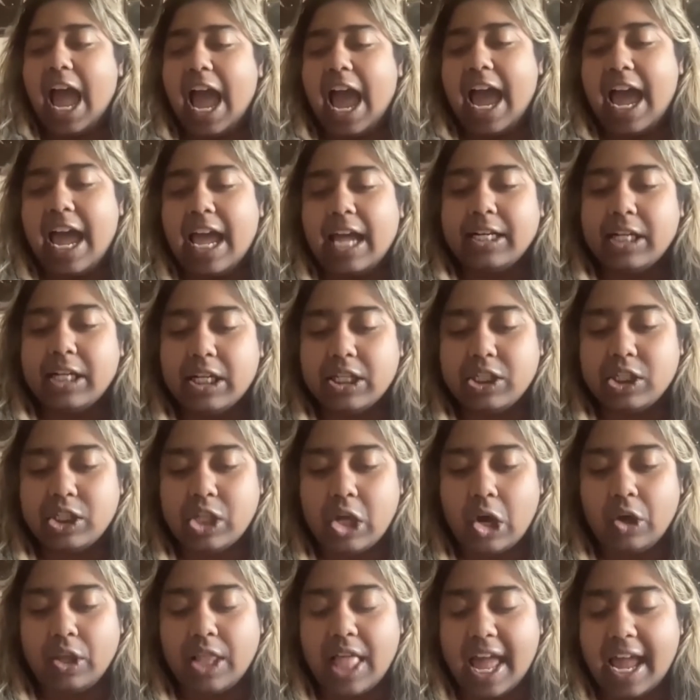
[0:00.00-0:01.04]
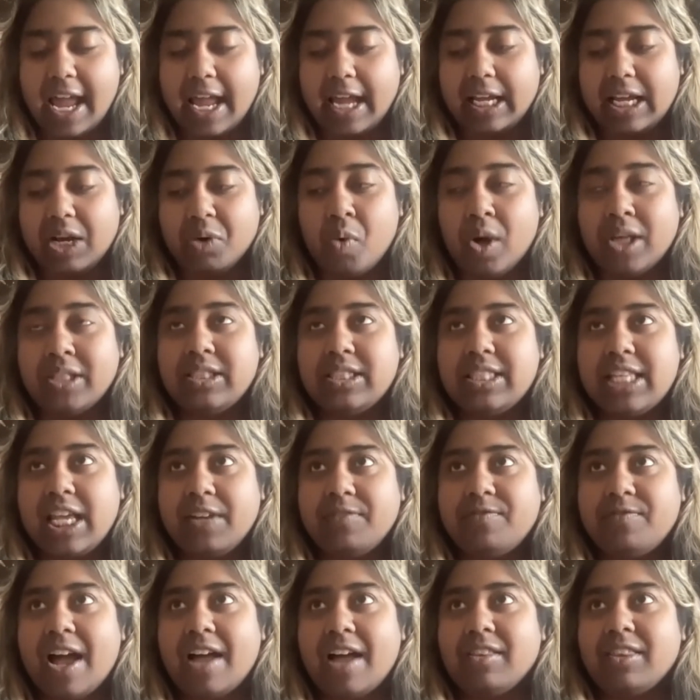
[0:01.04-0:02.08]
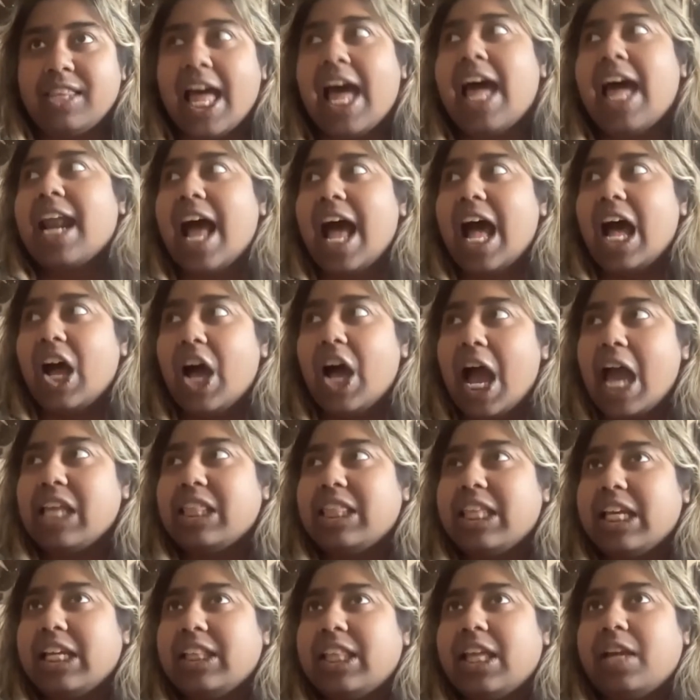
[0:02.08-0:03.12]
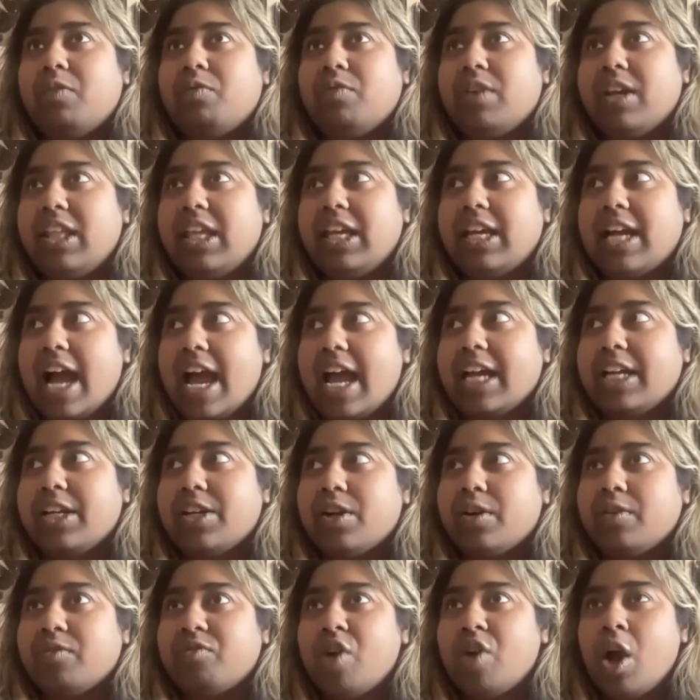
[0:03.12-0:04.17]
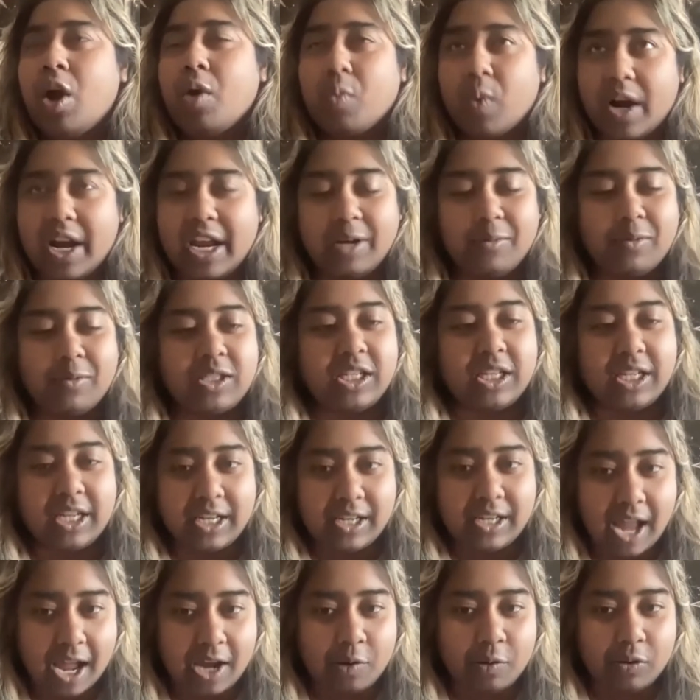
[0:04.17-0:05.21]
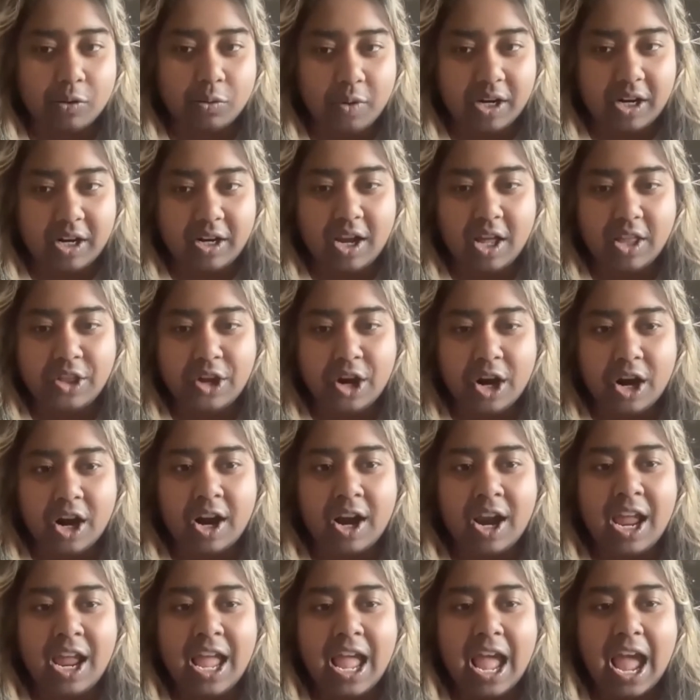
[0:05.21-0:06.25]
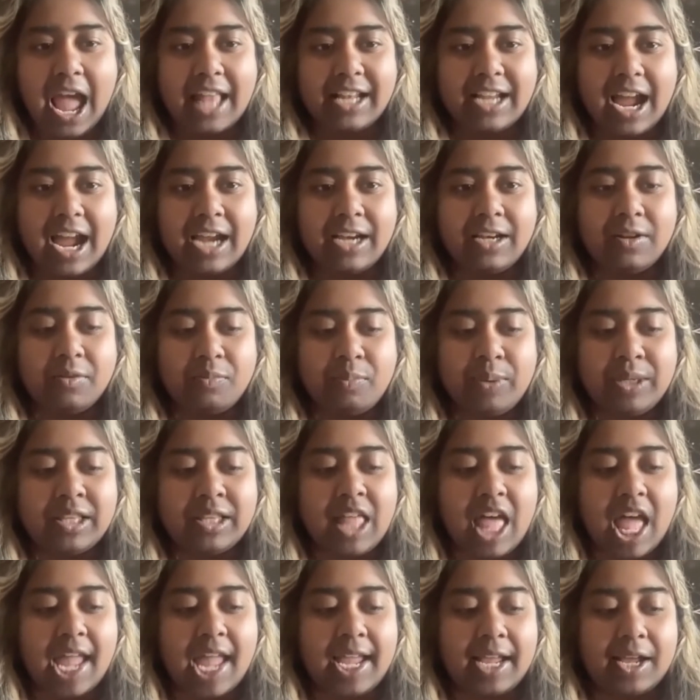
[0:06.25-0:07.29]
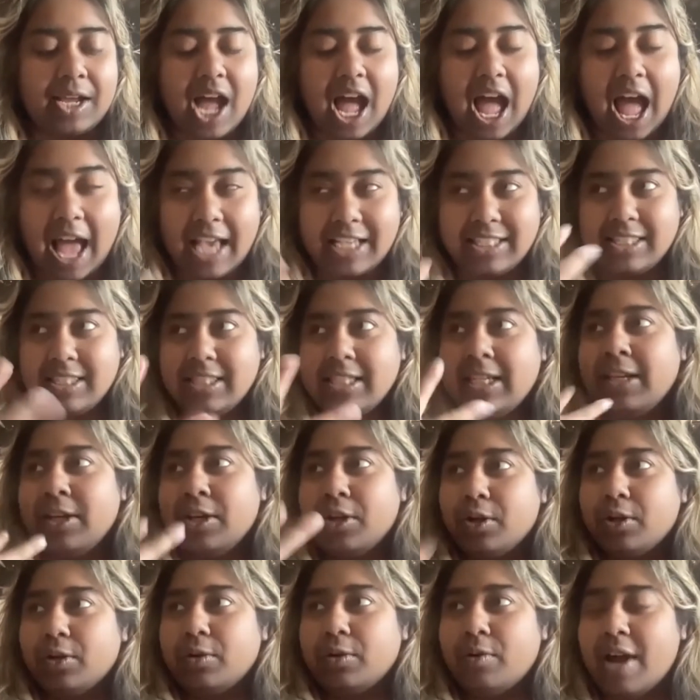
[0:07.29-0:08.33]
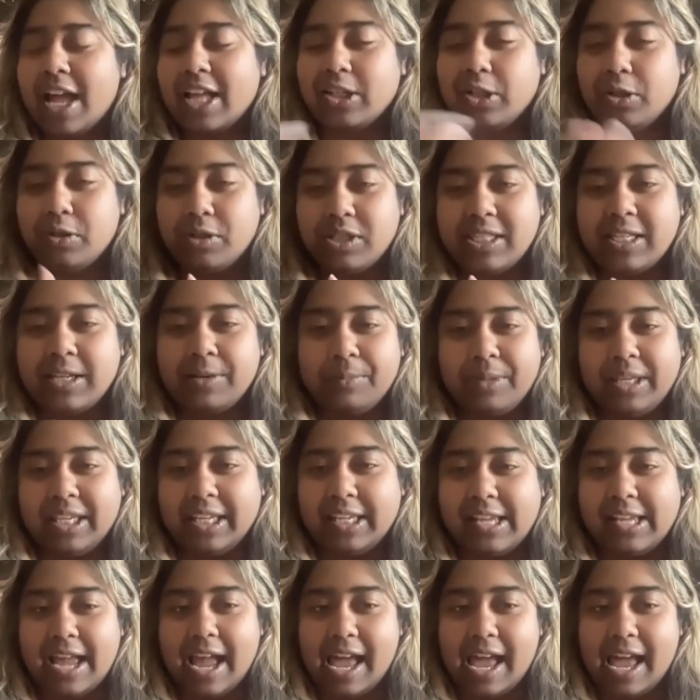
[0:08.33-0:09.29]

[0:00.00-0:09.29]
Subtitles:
And so like once they found that out, I think they really kind of were able to connect with one another and kind of be like, I see you and you see me.